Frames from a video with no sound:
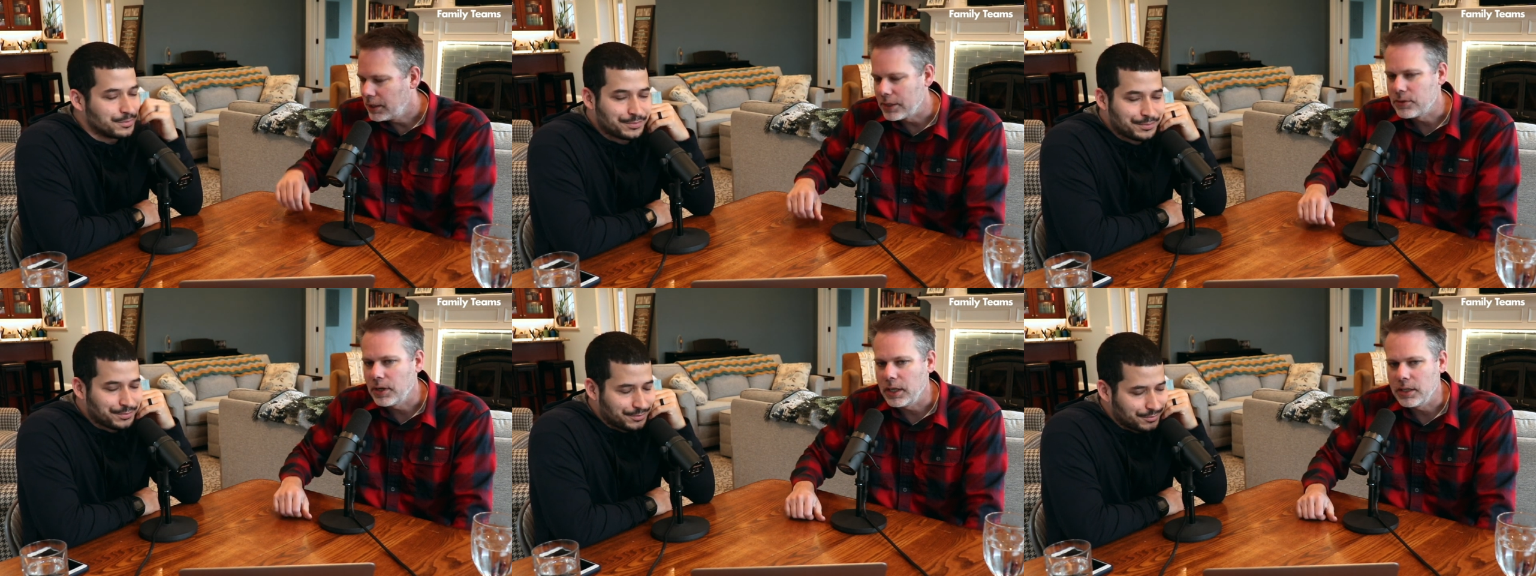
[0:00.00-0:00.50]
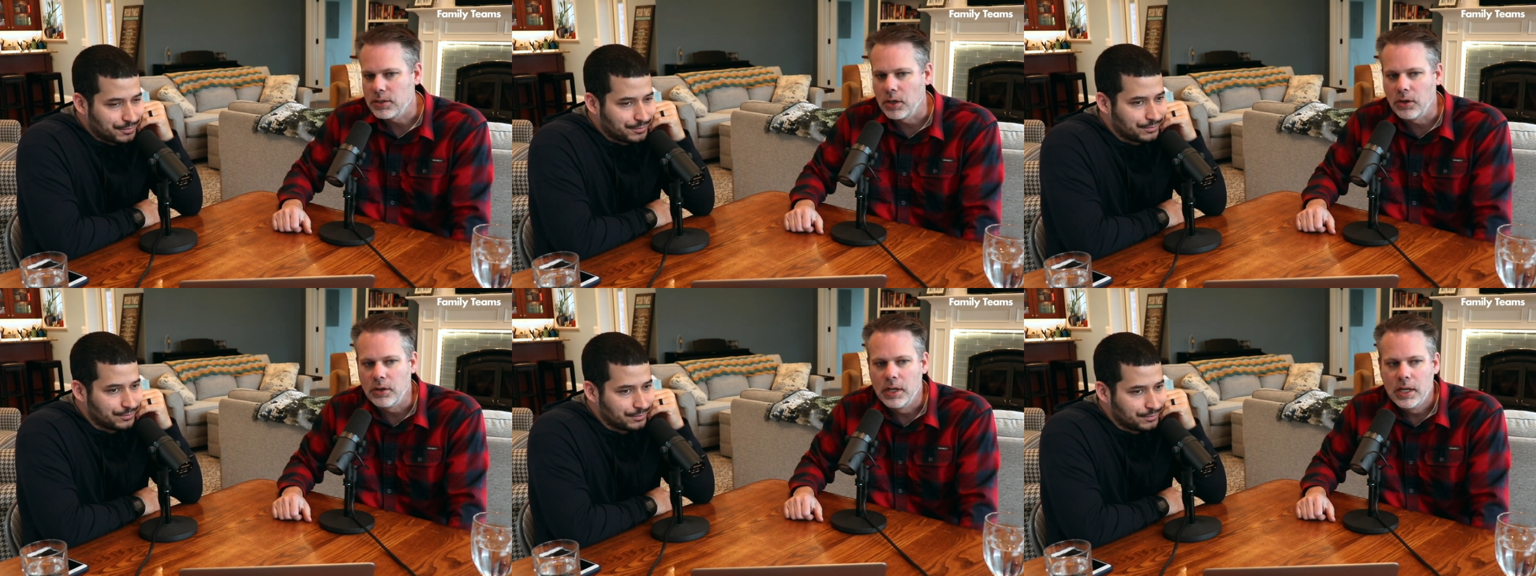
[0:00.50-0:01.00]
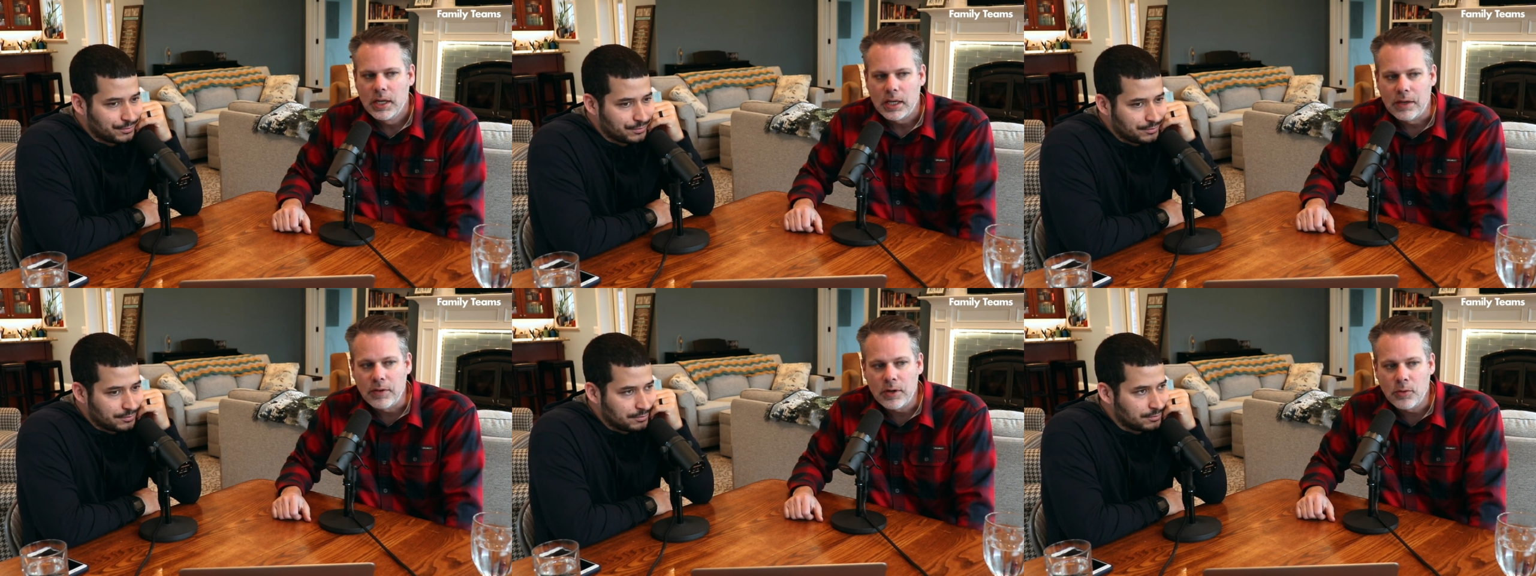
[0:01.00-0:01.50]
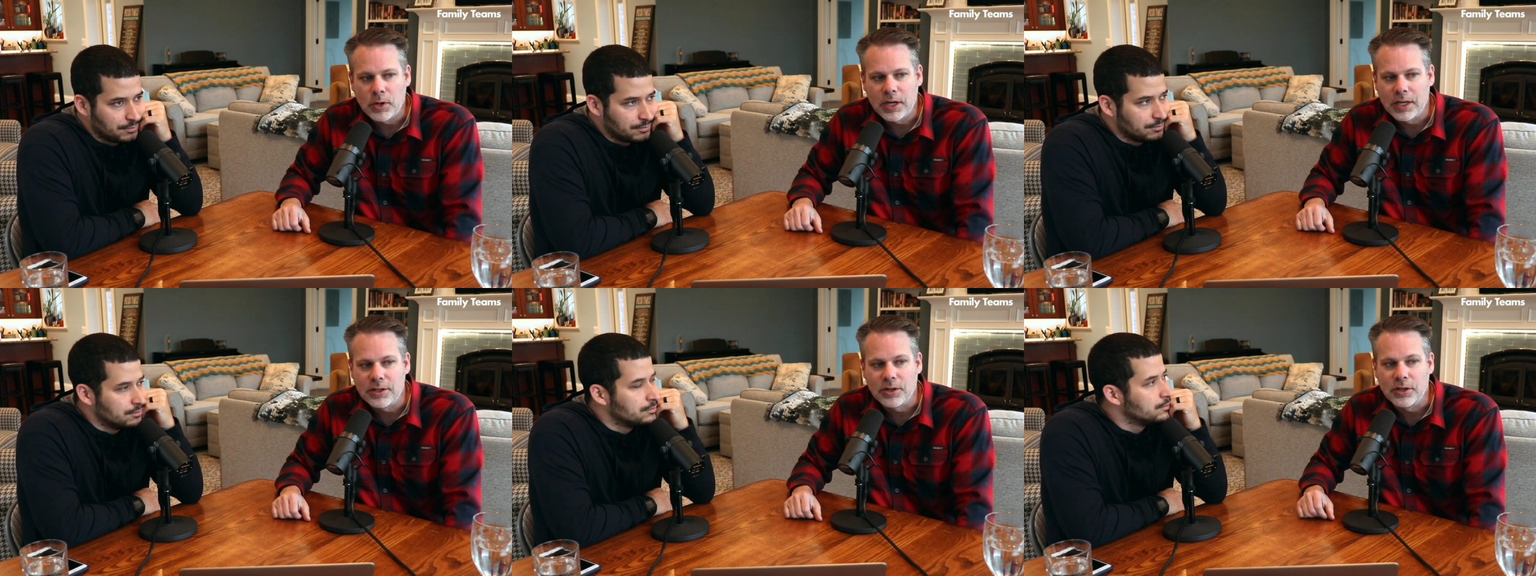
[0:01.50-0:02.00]
Speaker 1: That's right. So even when your
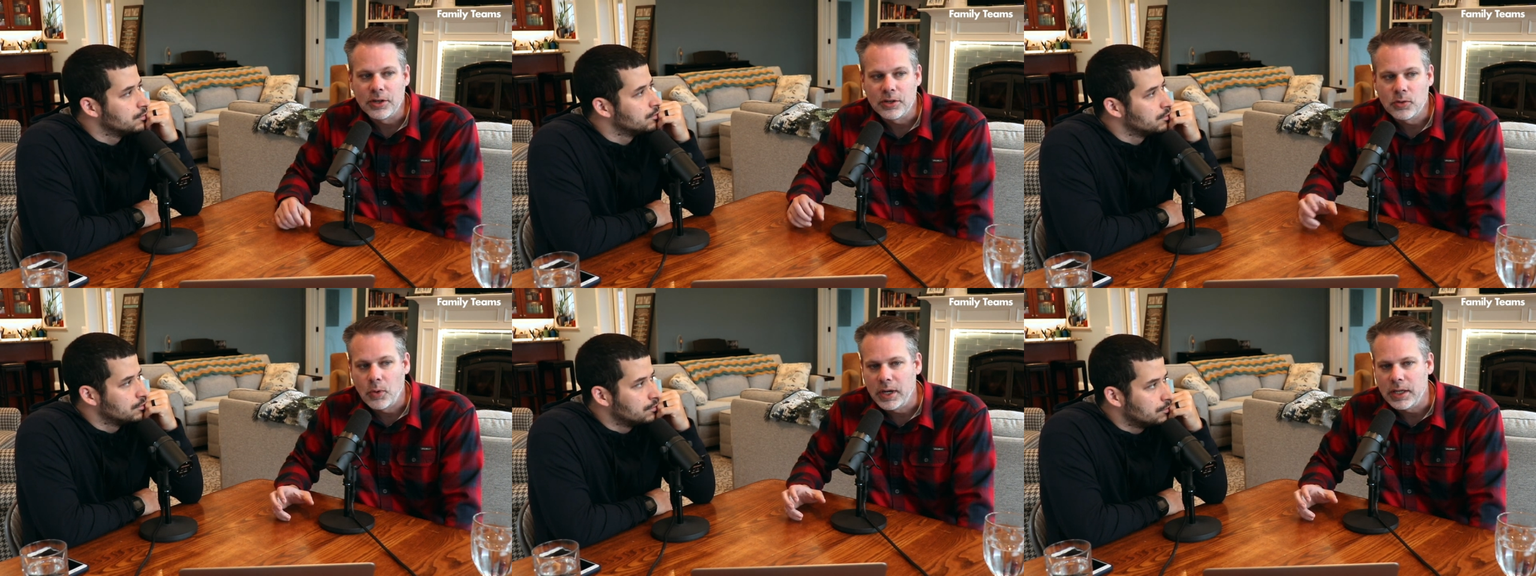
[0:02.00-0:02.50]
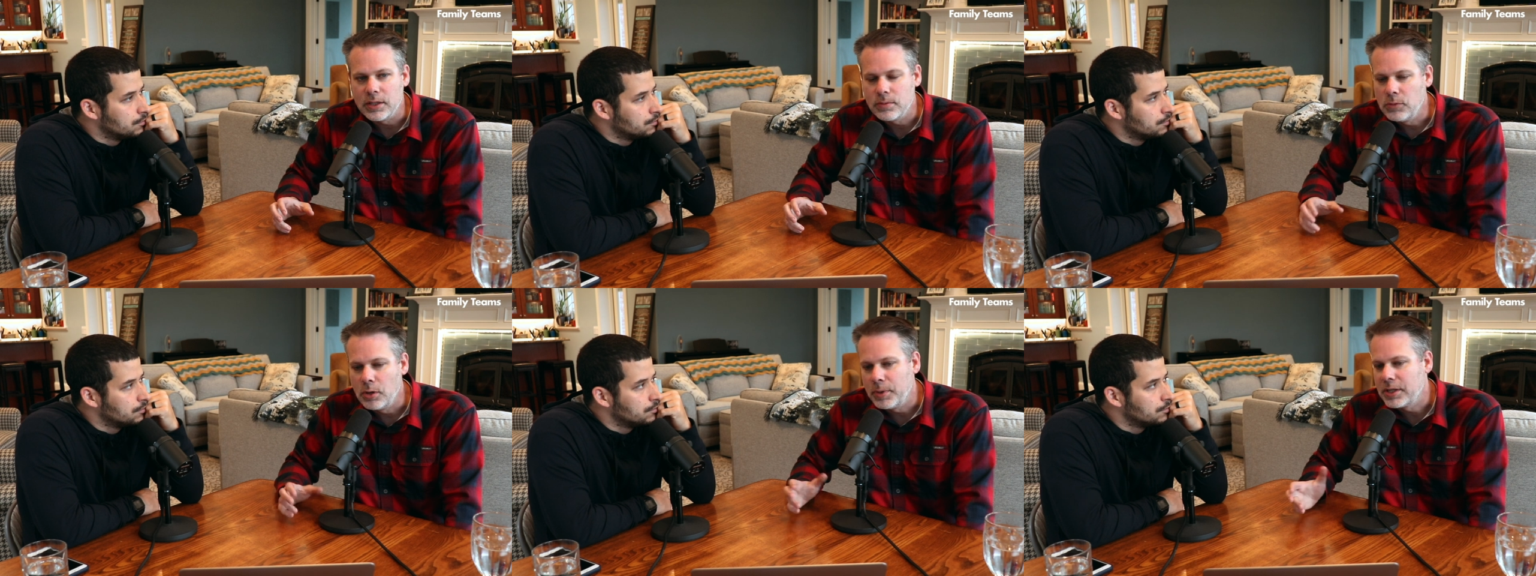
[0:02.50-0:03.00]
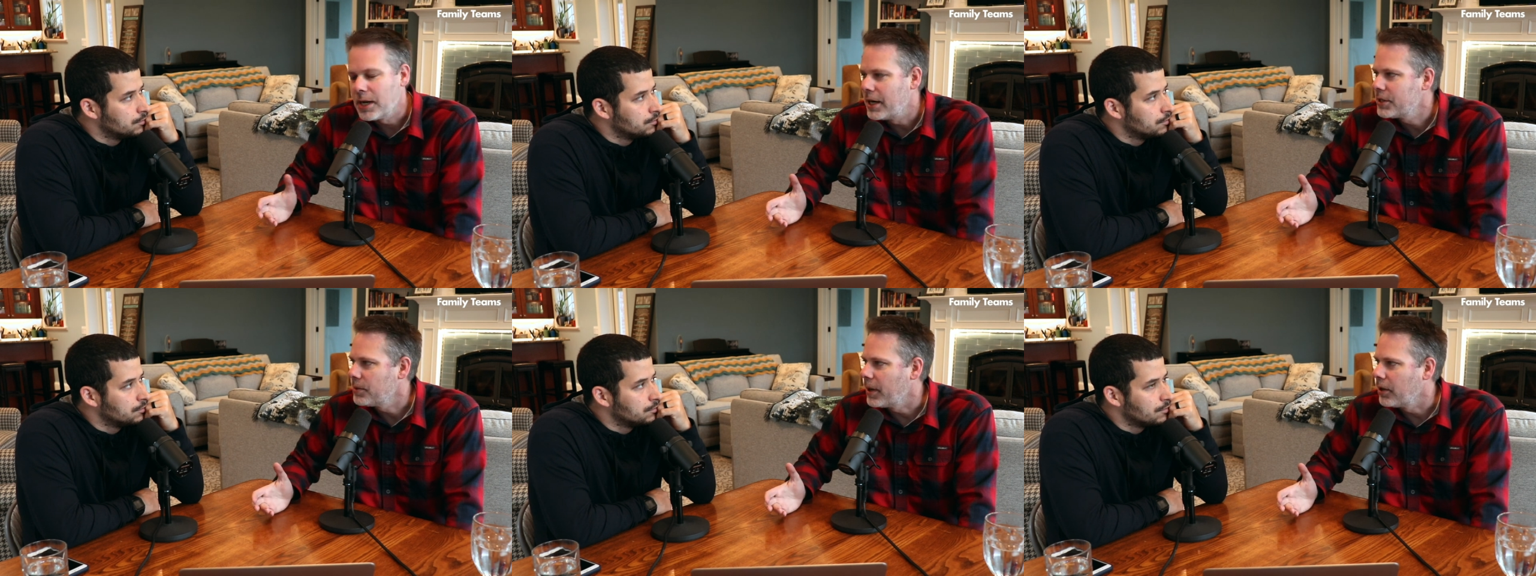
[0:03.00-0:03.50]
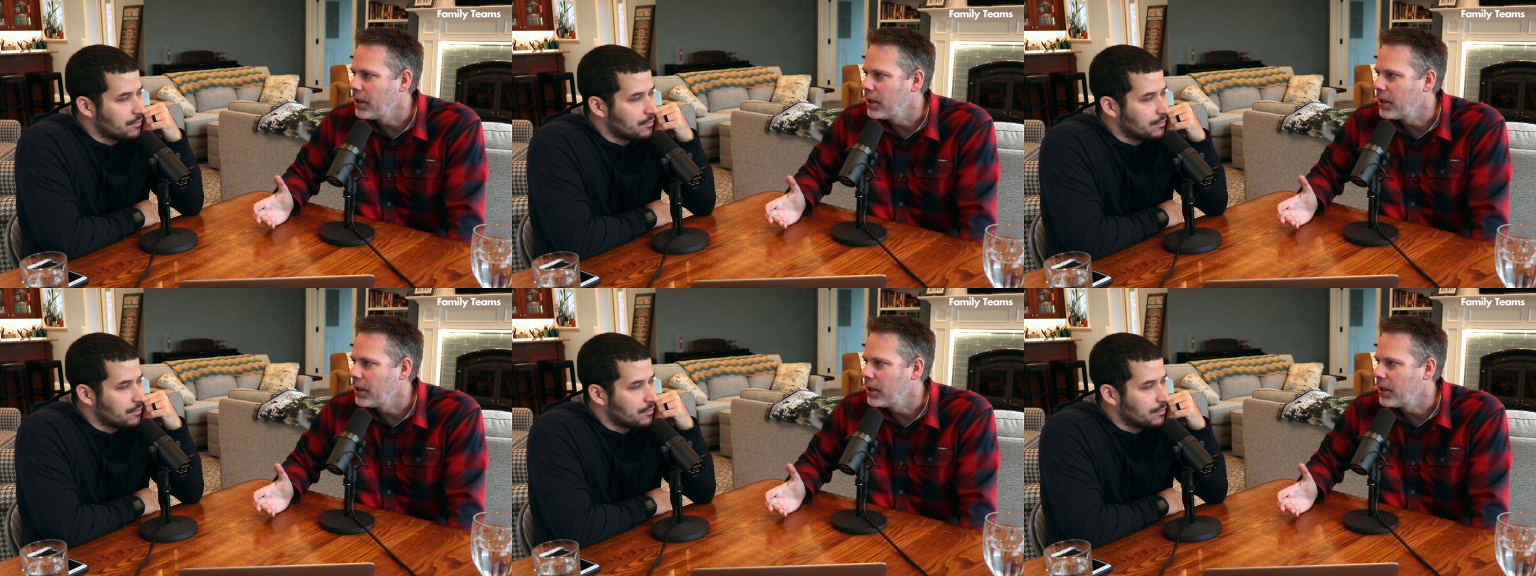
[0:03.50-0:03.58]
kids are in your 20s, nobody talks about,